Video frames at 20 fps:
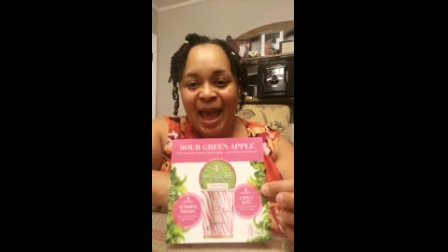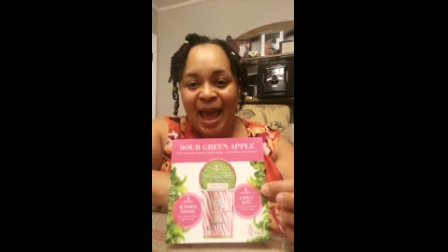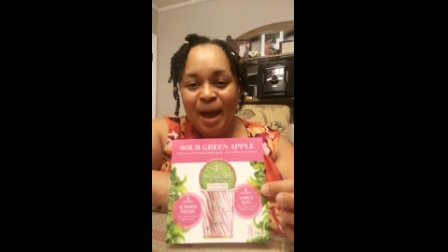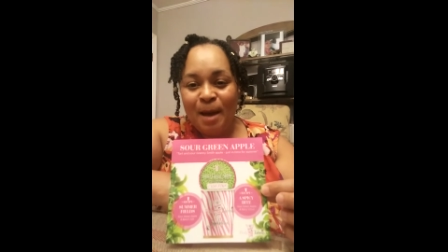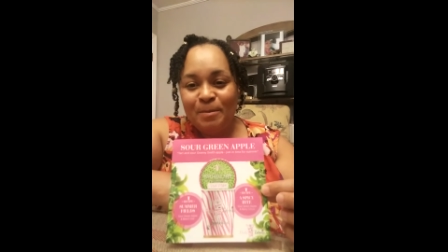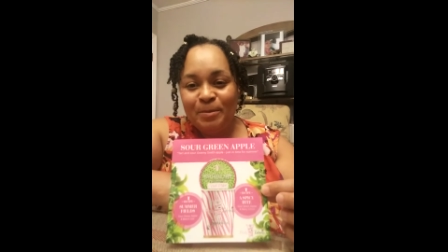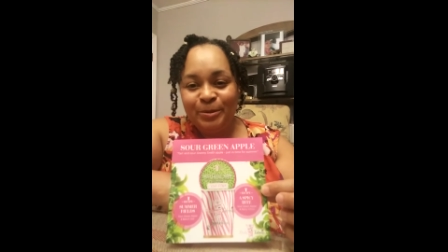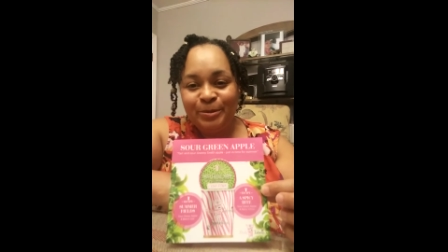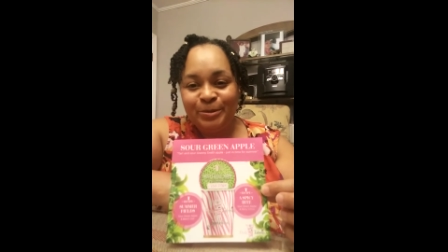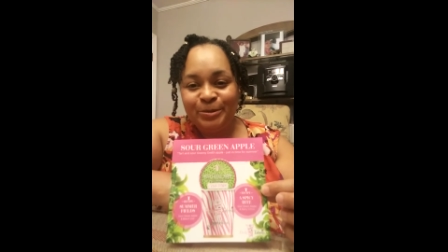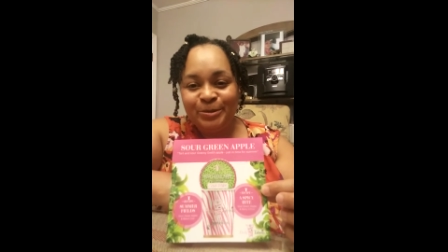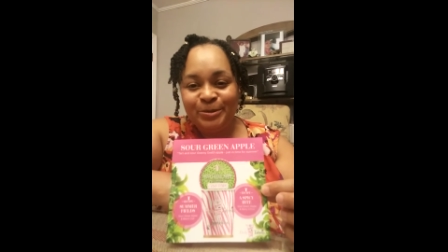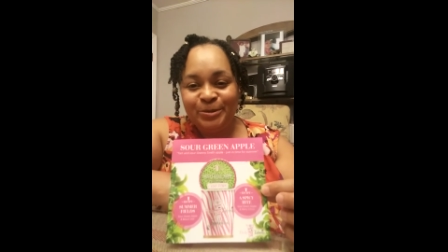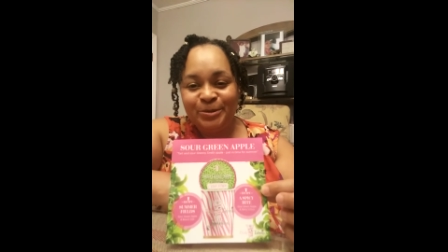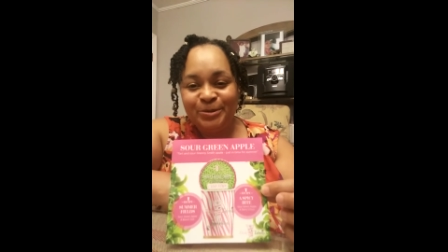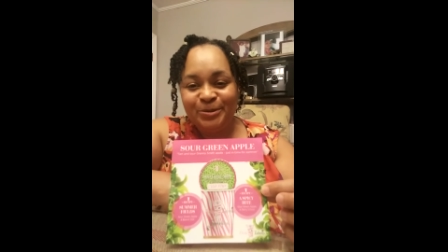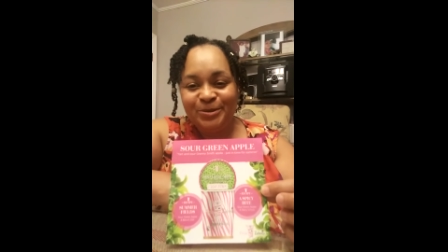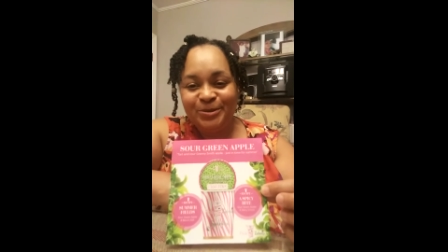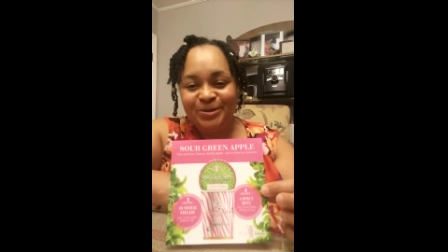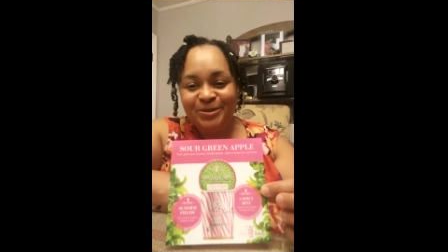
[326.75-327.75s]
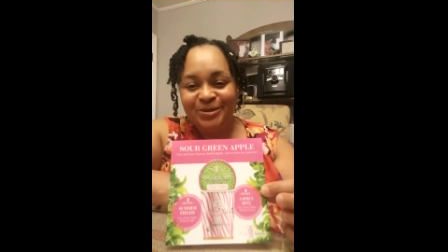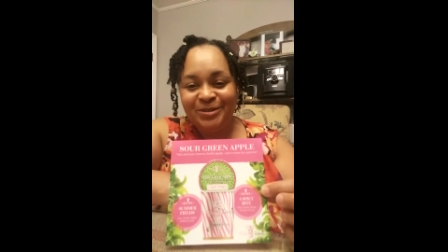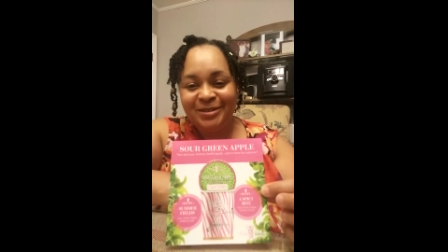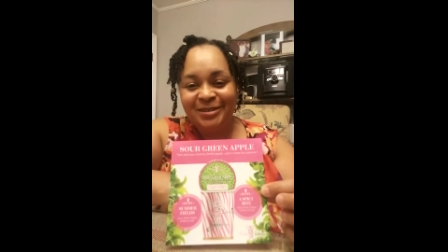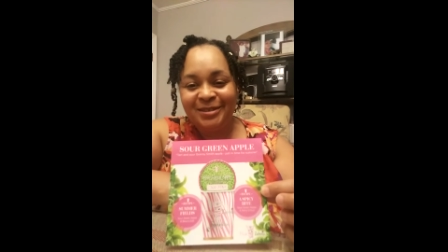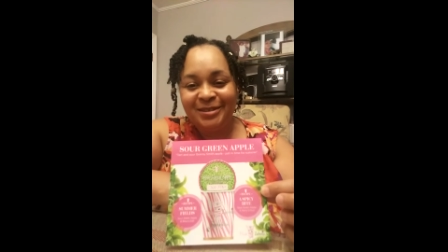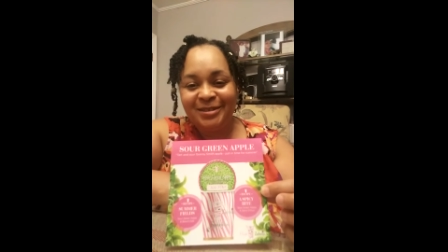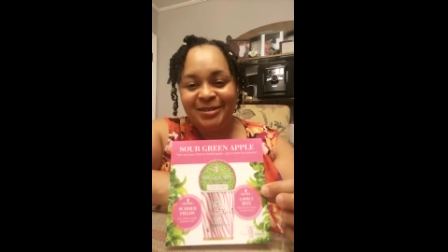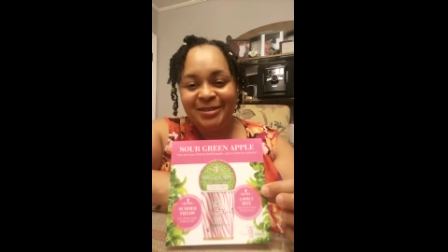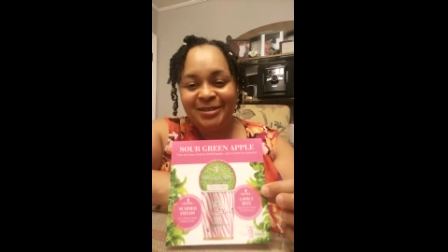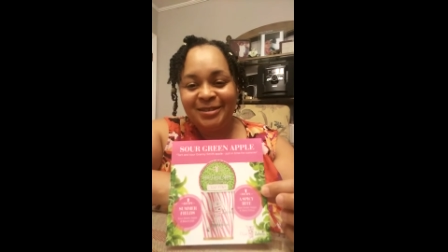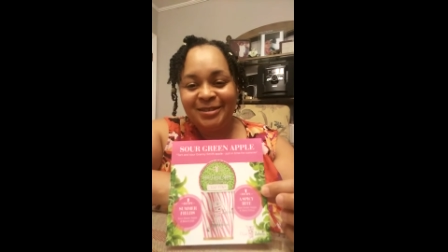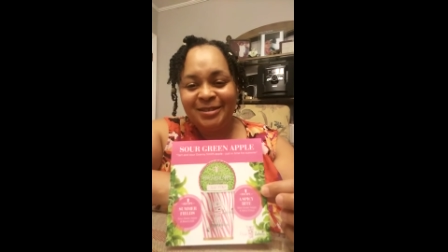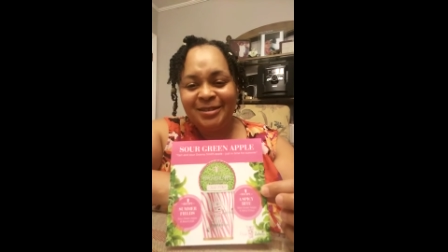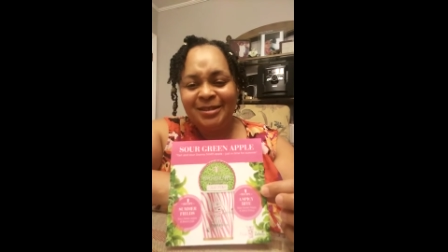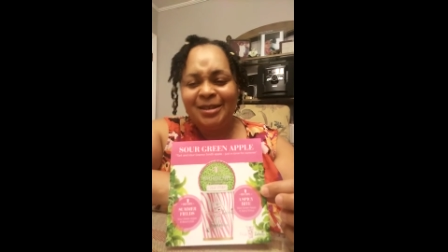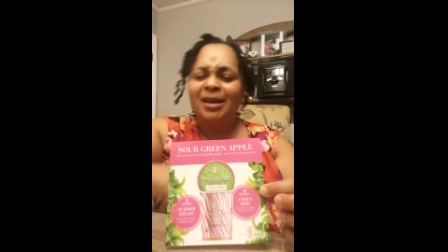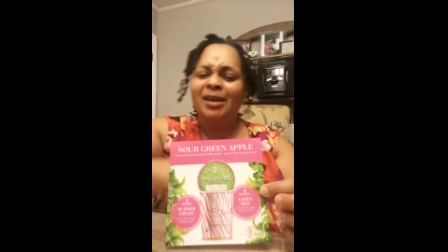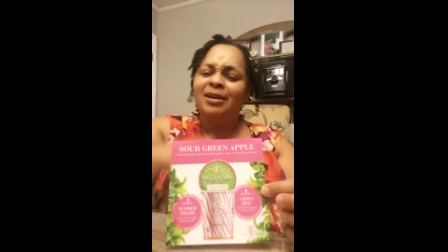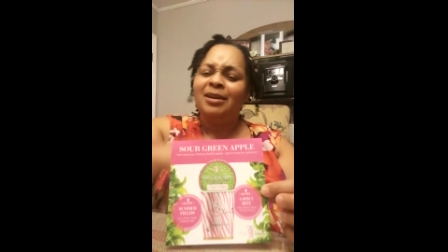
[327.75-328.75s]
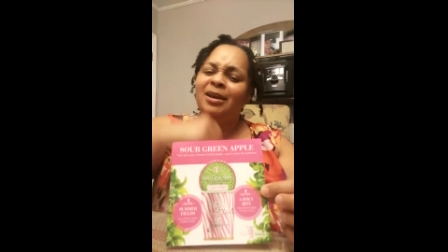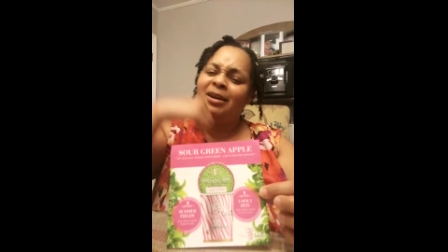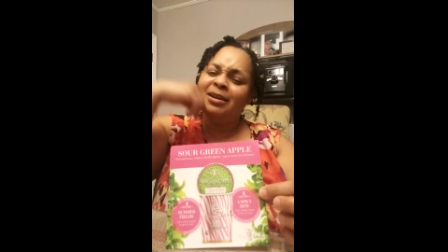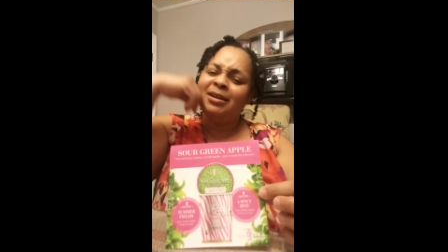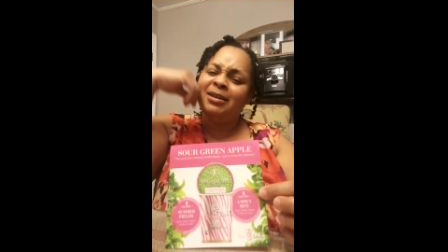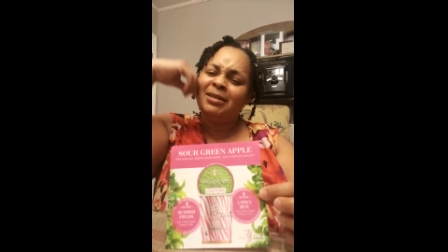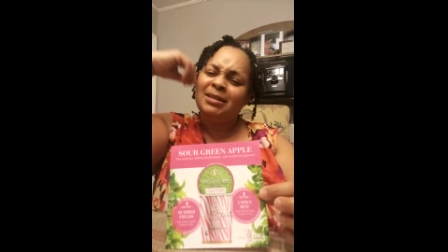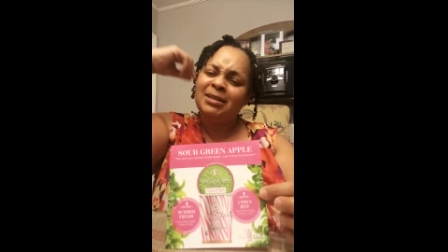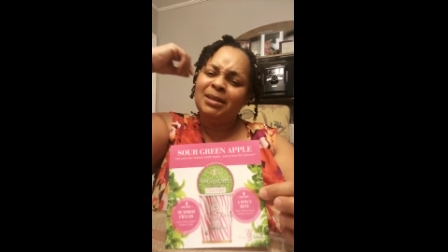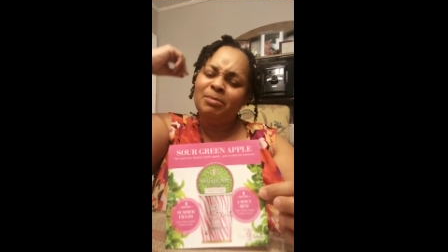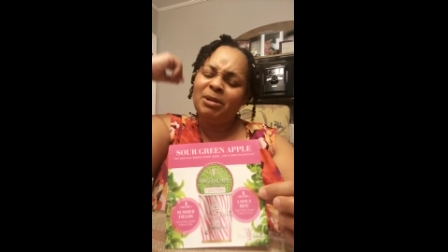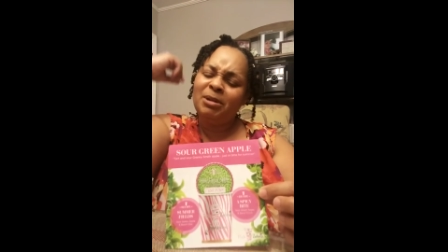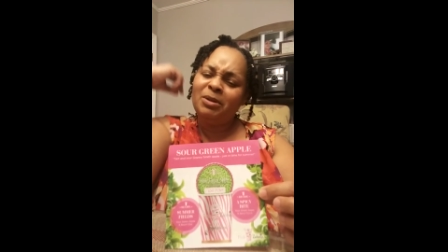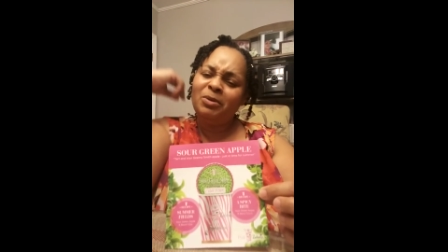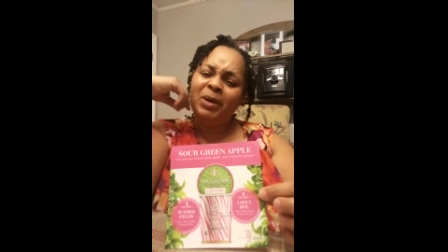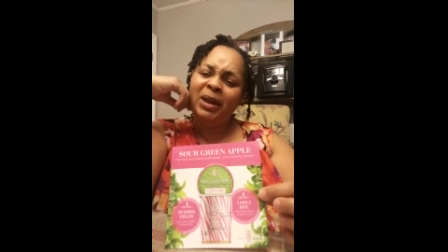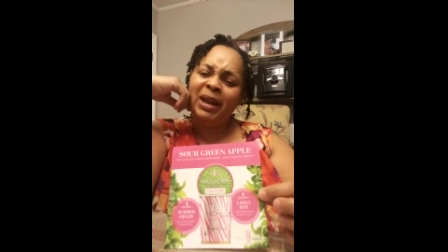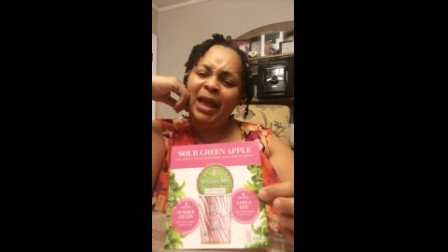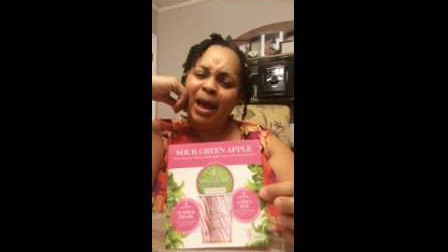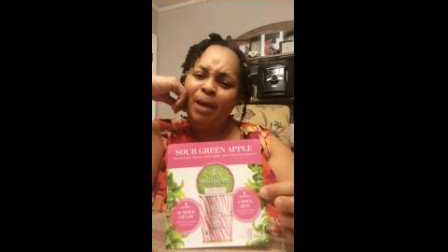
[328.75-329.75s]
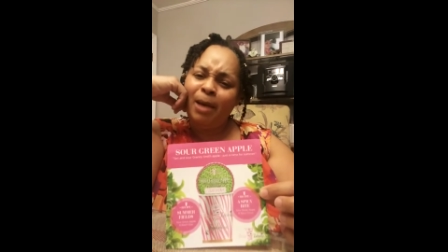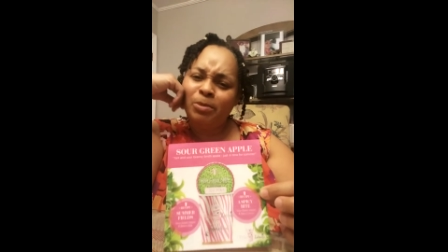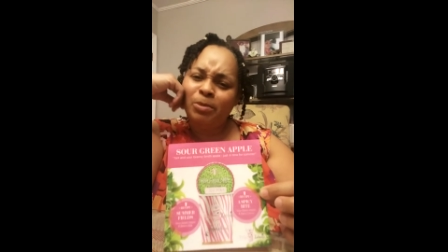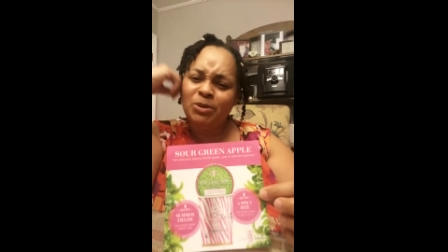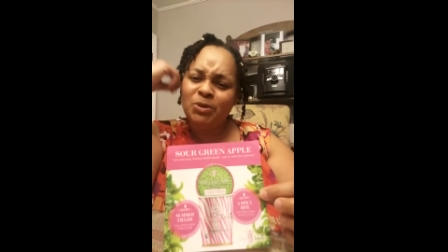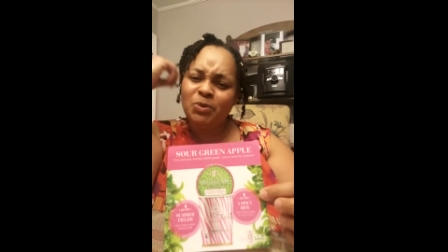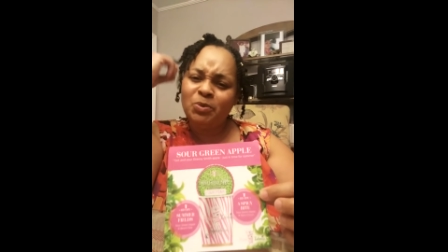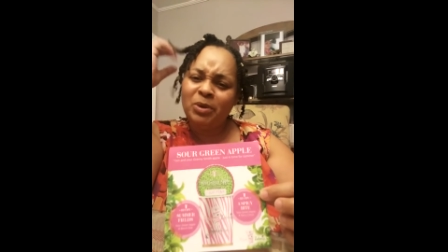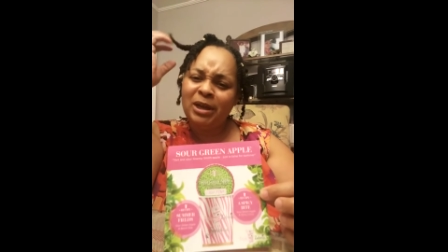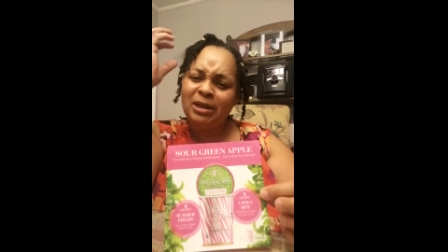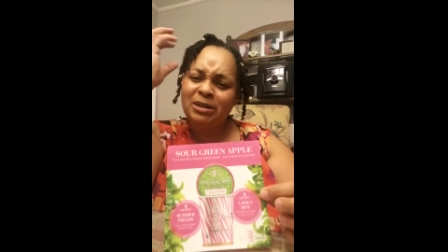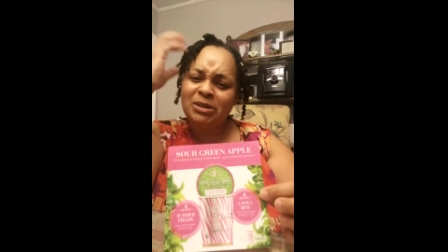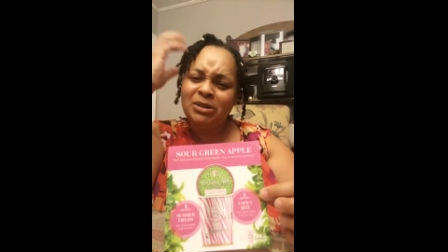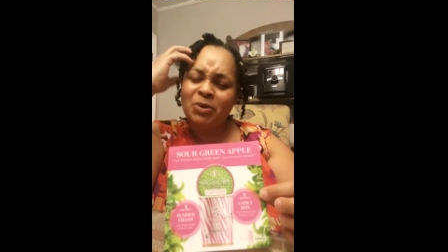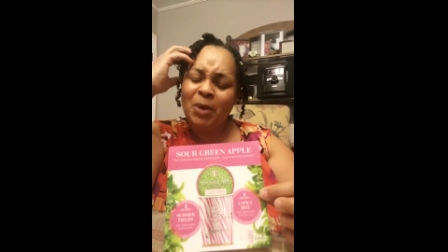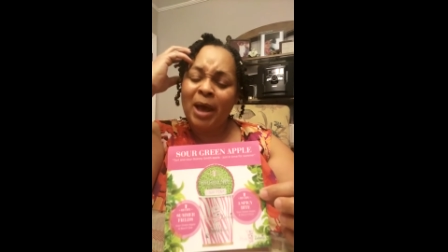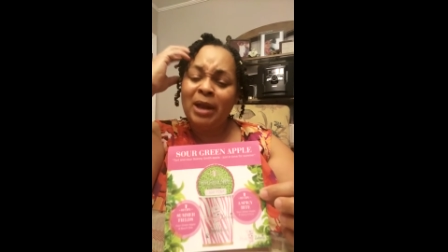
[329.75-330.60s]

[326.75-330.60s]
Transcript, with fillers: apples some of the granny apples red too.